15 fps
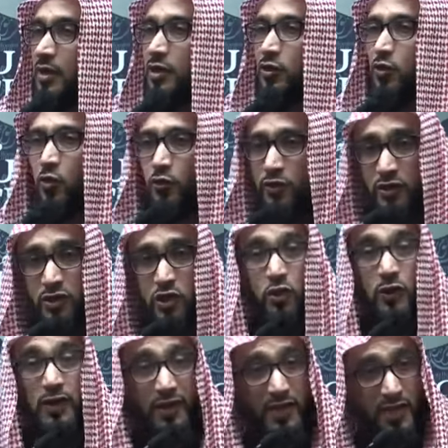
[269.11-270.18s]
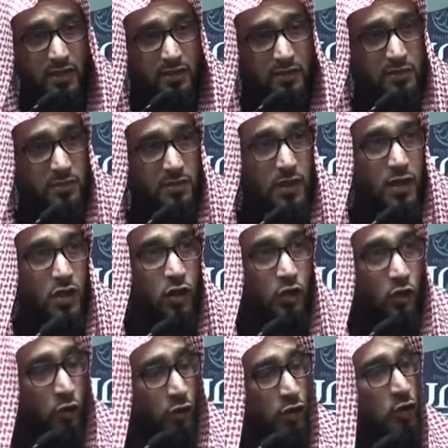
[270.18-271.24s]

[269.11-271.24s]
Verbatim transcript: in order to lead or